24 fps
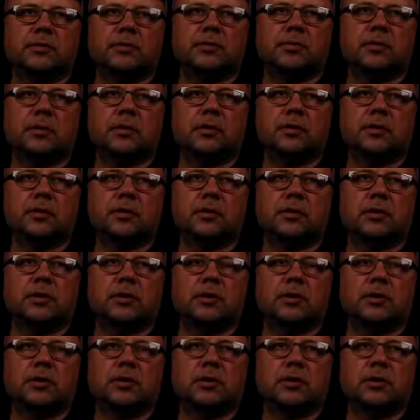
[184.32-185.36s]

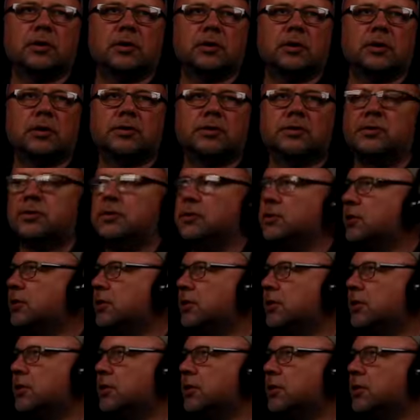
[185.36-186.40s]
motor. Let's see,
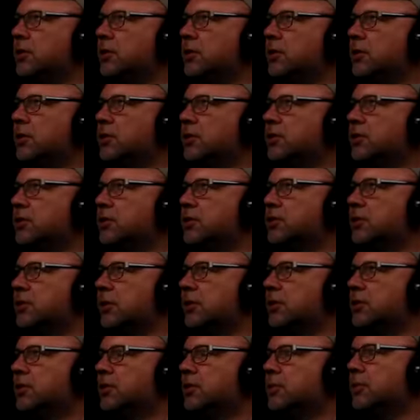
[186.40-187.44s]
let's just
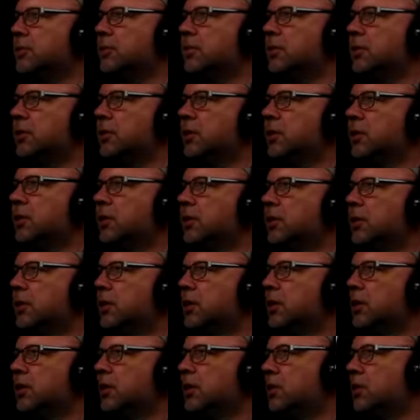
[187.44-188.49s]
get some
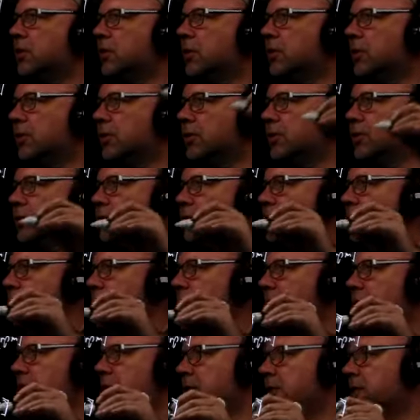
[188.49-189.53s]
coils
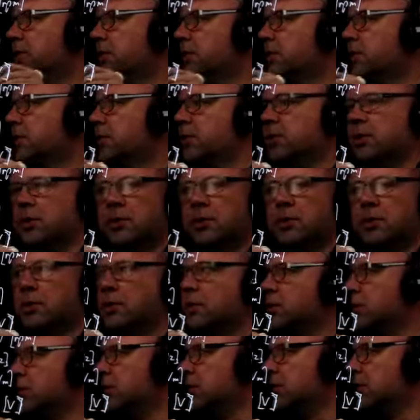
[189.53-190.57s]
here.
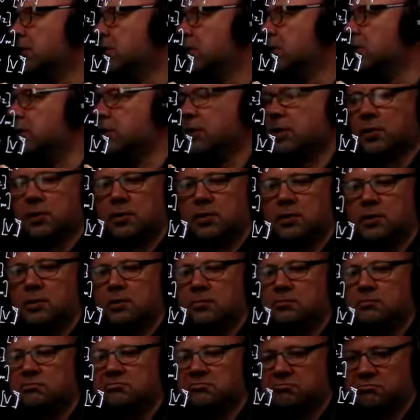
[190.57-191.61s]
Uh, here,
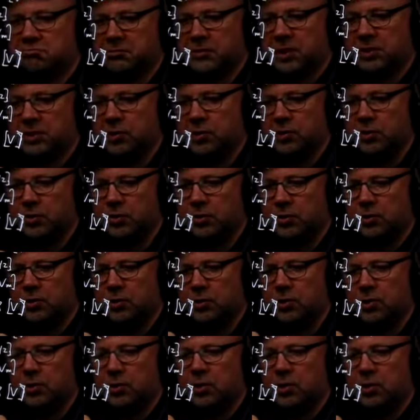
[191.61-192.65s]
that's good.
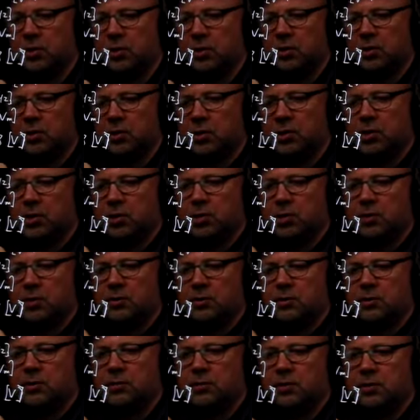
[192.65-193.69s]

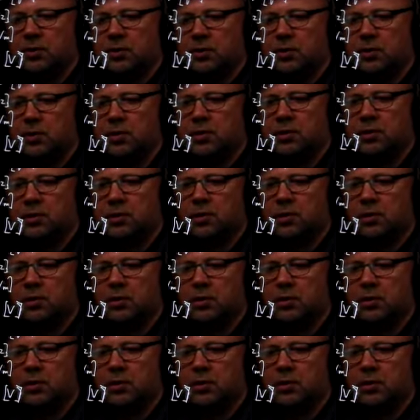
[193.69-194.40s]
So here,